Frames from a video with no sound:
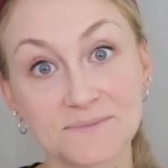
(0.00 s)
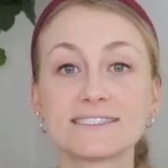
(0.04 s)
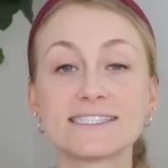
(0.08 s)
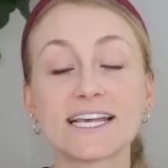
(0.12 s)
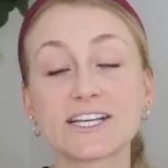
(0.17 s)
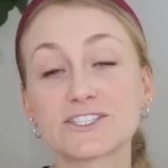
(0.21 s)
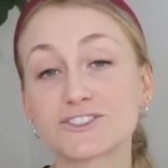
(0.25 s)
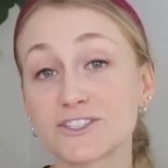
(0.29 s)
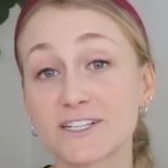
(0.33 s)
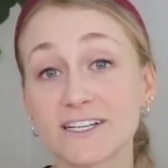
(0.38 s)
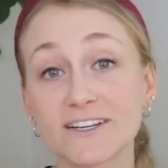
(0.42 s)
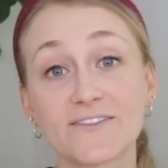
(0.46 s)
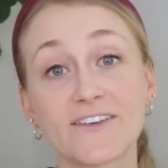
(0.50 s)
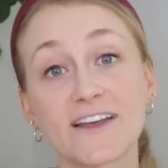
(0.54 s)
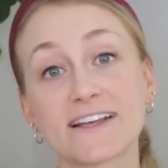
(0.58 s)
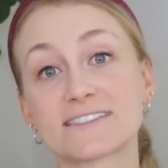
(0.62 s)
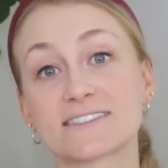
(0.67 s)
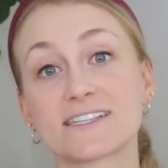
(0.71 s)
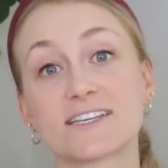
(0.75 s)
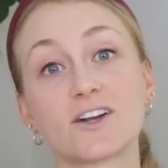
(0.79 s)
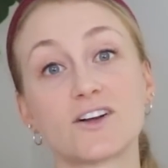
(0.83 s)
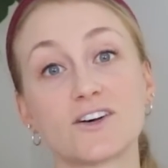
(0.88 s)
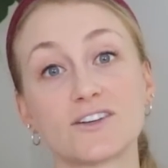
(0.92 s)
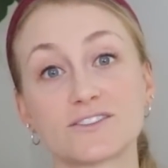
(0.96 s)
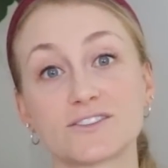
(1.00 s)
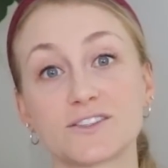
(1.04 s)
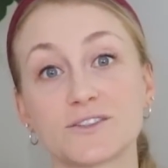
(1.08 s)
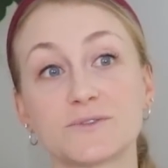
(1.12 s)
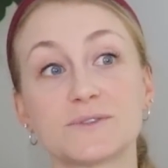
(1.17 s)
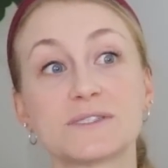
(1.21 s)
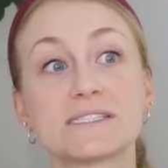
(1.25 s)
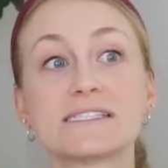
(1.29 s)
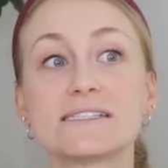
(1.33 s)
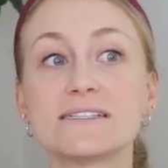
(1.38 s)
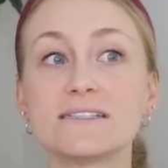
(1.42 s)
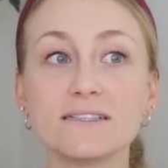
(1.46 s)
Saturated fats can also
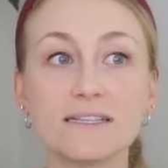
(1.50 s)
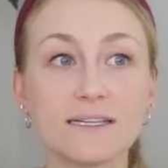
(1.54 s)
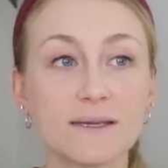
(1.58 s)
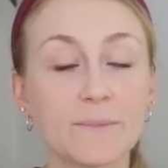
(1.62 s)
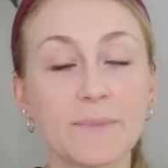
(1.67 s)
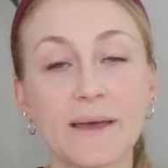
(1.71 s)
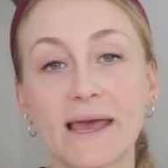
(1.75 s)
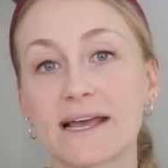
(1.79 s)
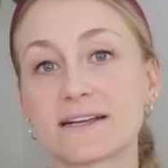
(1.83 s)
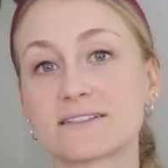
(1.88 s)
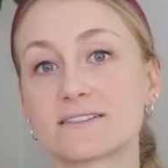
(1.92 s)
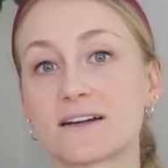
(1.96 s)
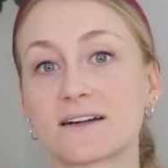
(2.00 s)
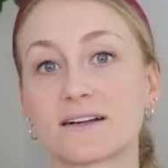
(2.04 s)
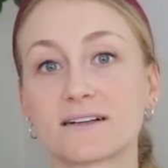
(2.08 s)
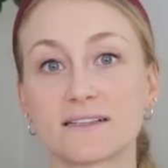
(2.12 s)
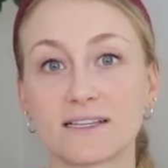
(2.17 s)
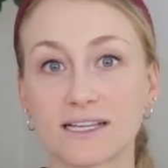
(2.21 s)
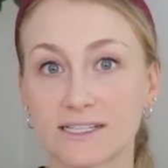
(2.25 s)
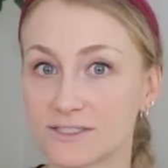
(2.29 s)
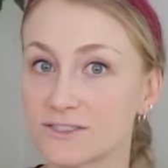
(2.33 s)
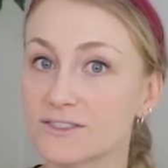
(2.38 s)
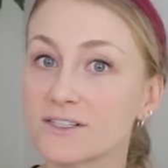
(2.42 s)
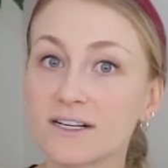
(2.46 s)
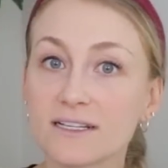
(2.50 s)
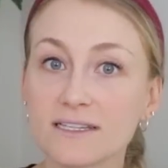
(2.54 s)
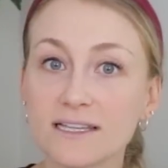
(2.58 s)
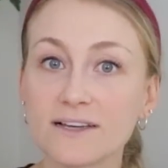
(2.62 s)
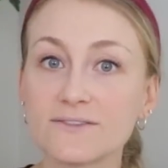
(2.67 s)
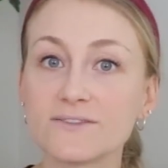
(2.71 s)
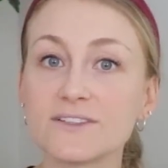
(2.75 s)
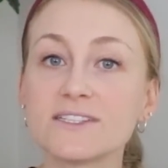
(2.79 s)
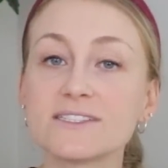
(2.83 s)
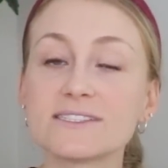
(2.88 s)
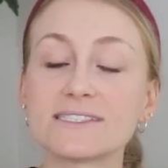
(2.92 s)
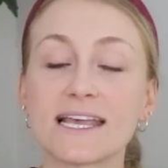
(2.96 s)
still impact our cholesterol
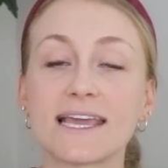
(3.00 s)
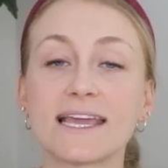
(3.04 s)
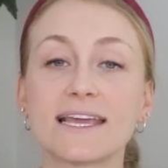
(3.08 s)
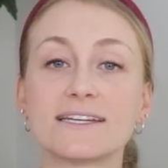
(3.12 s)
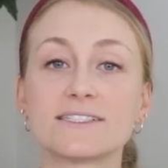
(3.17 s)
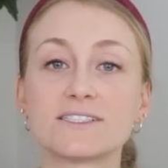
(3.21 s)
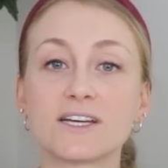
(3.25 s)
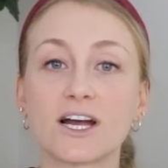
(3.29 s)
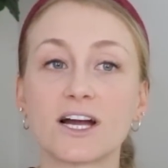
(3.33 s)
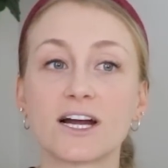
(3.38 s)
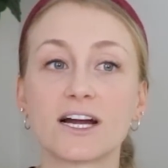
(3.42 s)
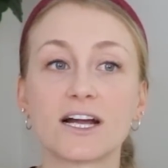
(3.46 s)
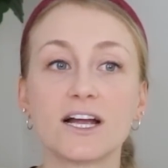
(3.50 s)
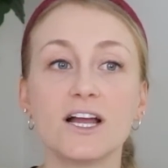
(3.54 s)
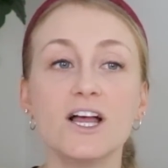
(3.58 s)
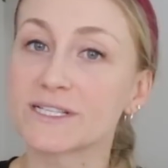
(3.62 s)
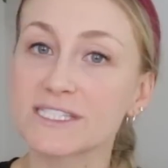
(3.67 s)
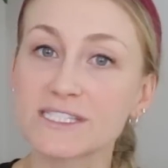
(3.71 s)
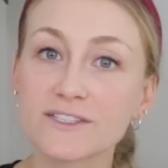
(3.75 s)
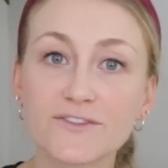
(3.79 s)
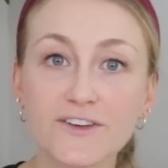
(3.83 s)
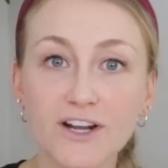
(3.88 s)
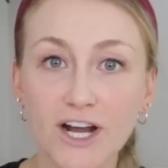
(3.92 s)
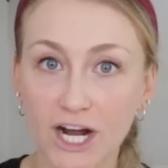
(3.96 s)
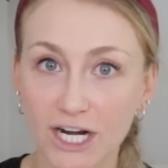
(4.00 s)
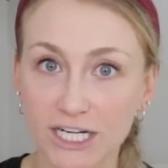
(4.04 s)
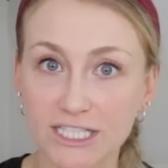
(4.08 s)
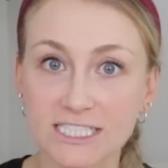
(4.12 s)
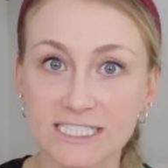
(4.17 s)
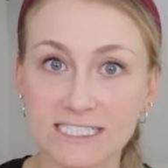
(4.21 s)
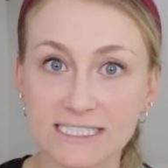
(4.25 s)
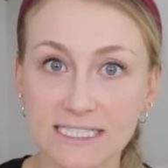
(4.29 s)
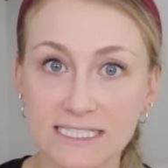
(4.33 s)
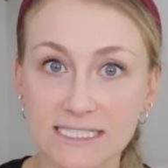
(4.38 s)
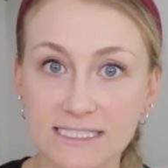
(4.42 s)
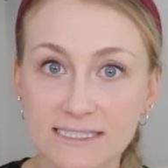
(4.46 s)
levels and our risk for heart
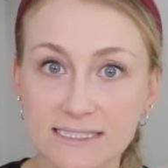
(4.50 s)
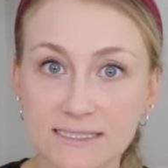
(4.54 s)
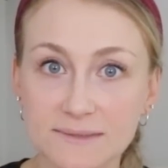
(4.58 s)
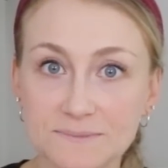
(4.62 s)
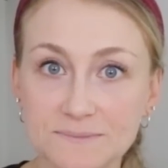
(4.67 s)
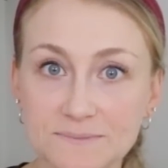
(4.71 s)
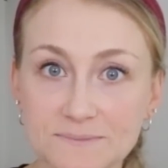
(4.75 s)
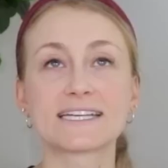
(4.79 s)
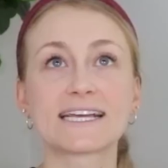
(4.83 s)
disease.